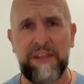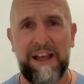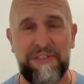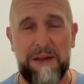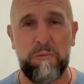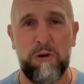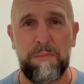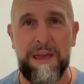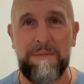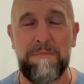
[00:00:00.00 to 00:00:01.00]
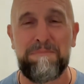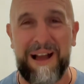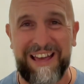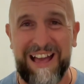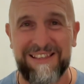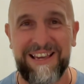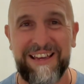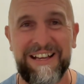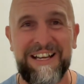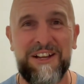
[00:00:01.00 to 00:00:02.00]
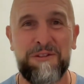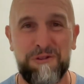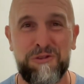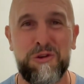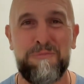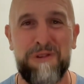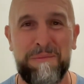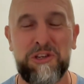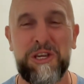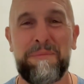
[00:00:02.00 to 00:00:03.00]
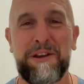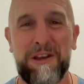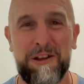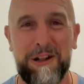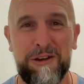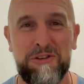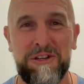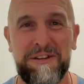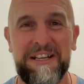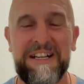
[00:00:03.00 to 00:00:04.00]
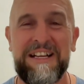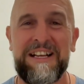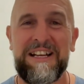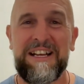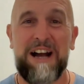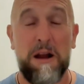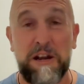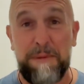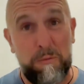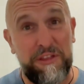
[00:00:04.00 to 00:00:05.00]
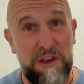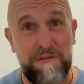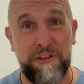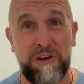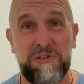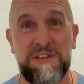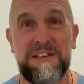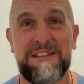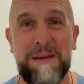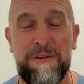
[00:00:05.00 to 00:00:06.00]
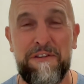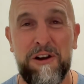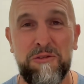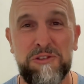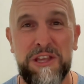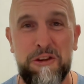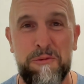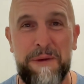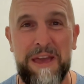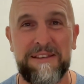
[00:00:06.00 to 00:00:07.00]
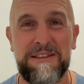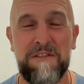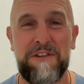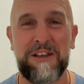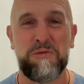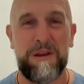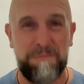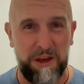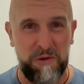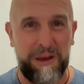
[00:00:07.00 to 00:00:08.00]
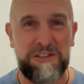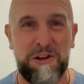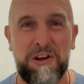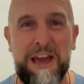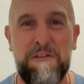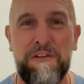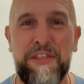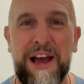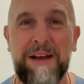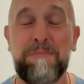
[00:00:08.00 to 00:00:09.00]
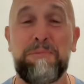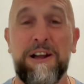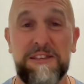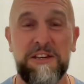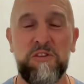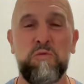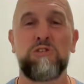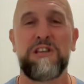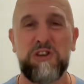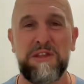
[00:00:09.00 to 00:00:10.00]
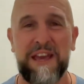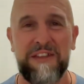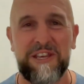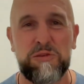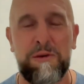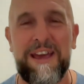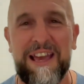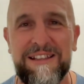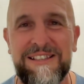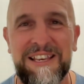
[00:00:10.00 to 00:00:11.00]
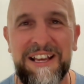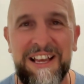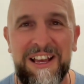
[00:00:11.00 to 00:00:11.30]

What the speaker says: And then we'll be back at it through to a Premiership conclusion. I'm going to be with you for those semi-finals, the European stuff next week, by the way, so look out for that. But what did you think of this weekend's